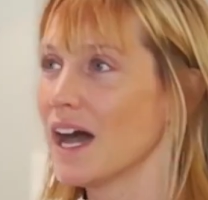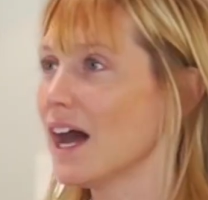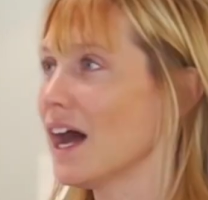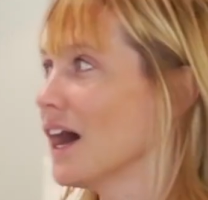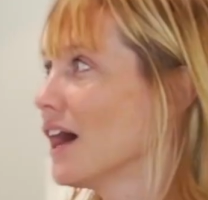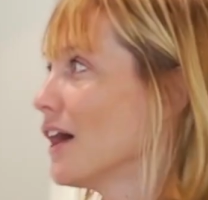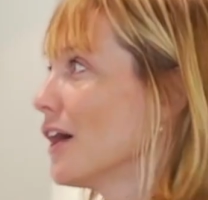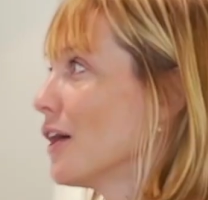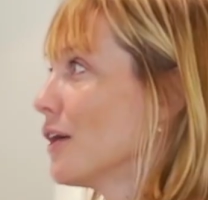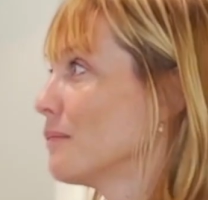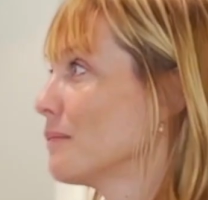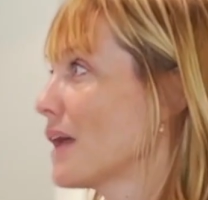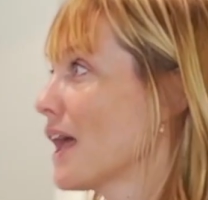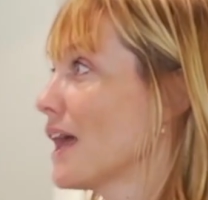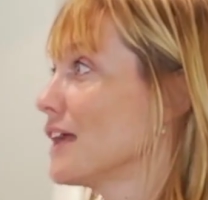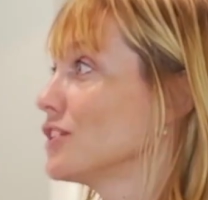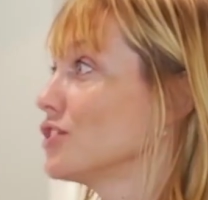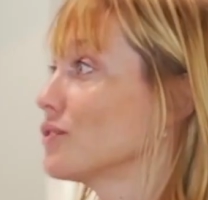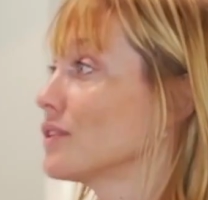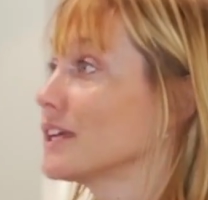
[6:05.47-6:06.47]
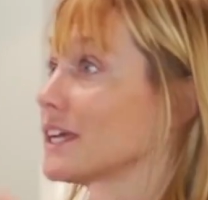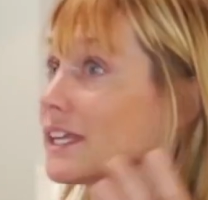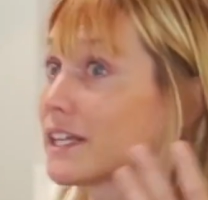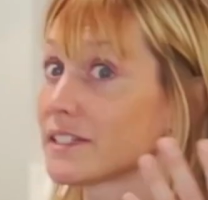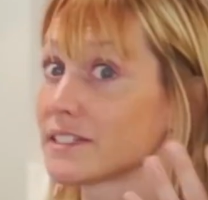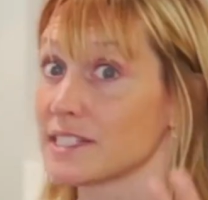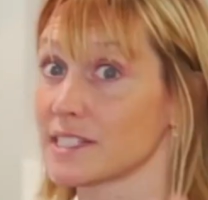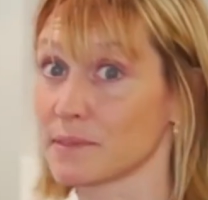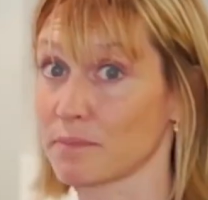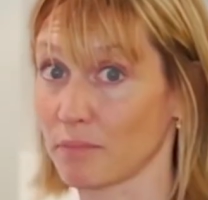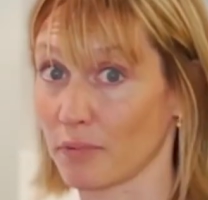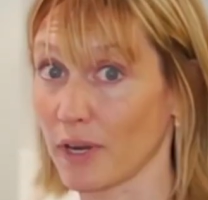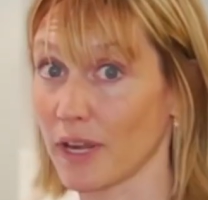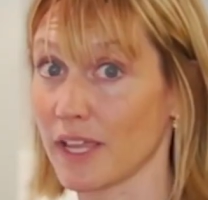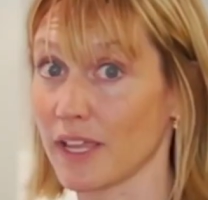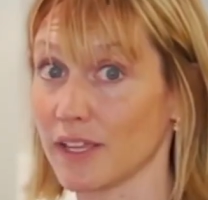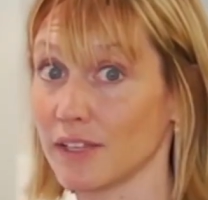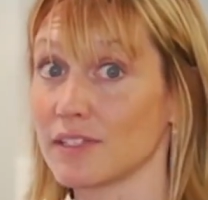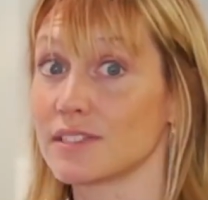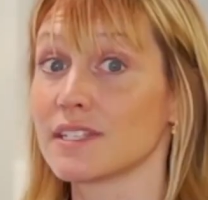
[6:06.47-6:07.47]
and you can get it
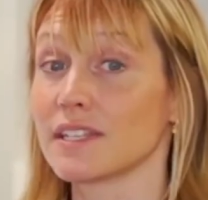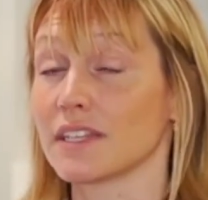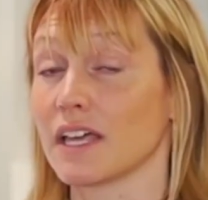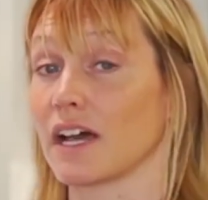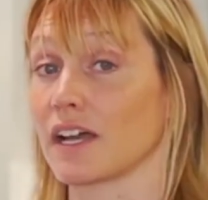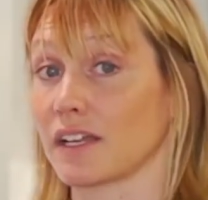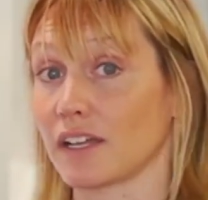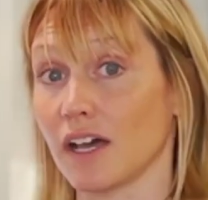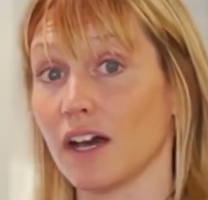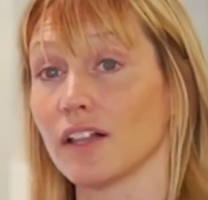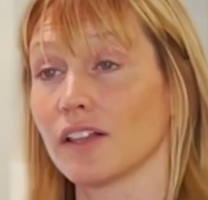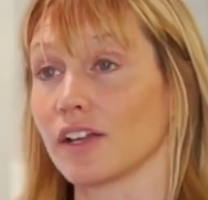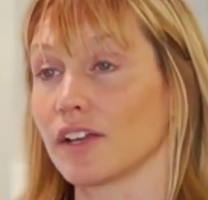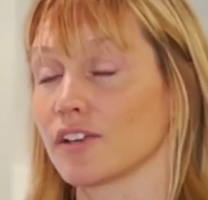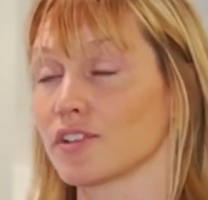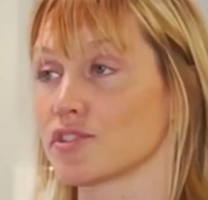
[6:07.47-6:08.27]
sprayed to that color.